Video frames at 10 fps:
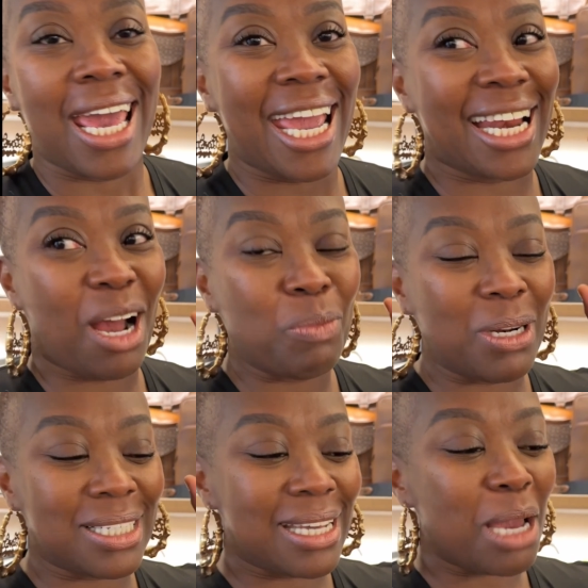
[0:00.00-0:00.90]
and I'm going
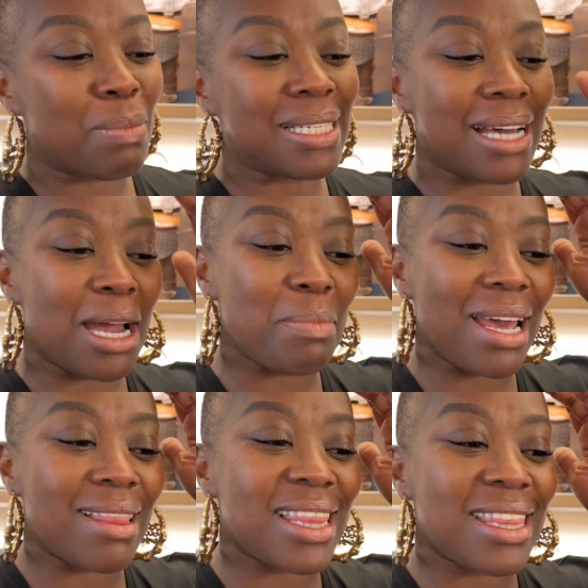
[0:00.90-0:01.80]
to take my time
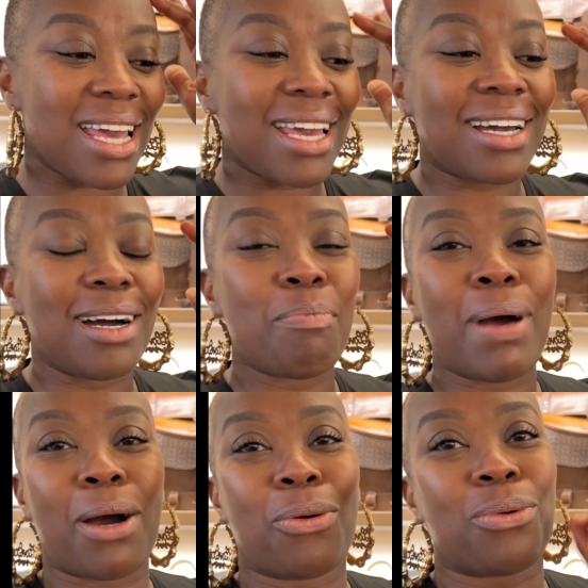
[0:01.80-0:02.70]
and think
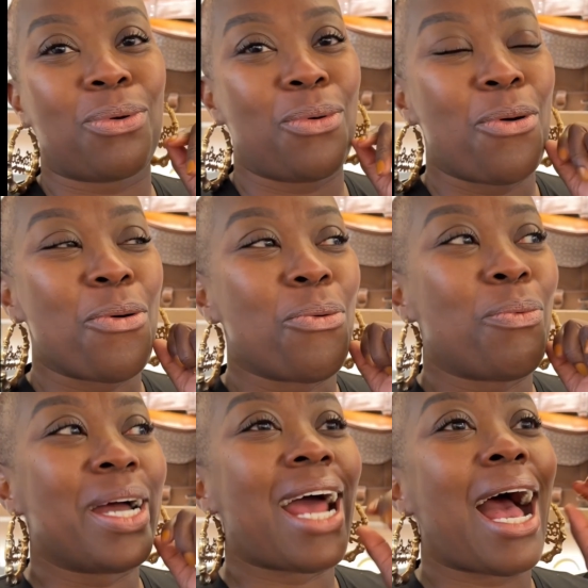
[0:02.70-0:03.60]
about
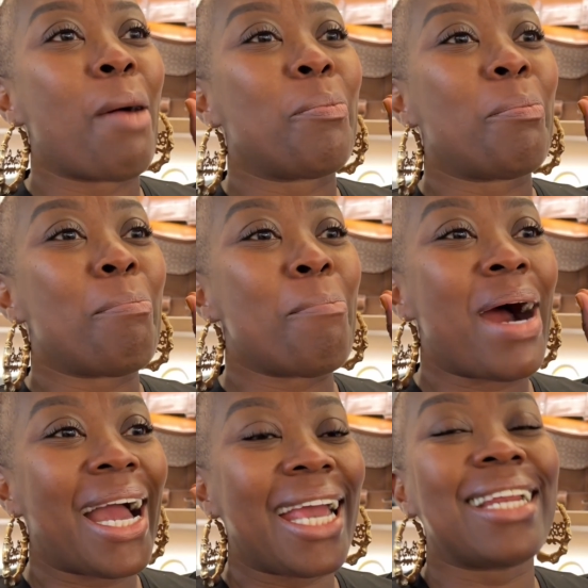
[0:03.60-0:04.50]
what I
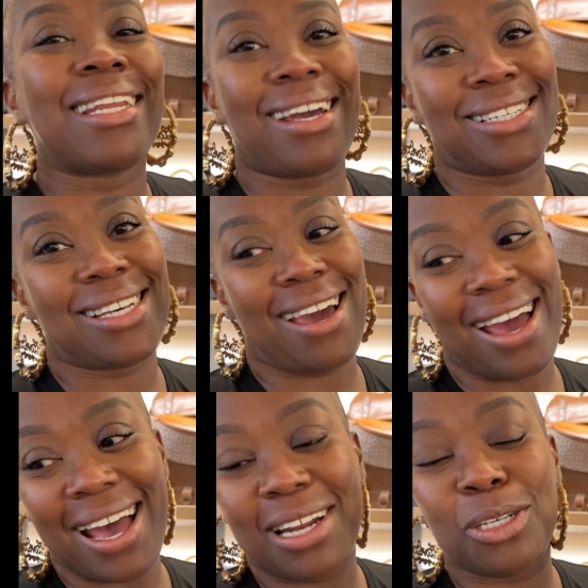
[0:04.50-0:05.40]
might like to
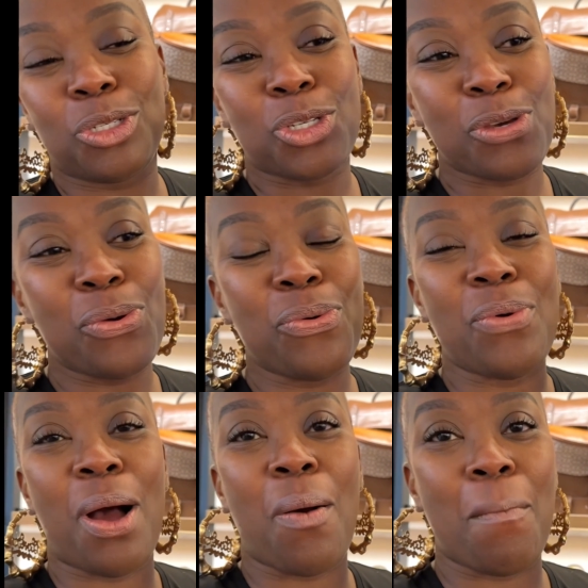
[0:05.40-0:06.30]
add to
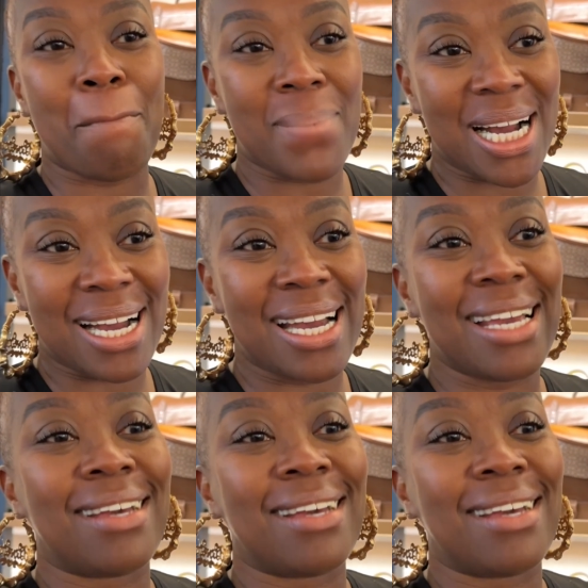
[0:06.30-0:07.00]
my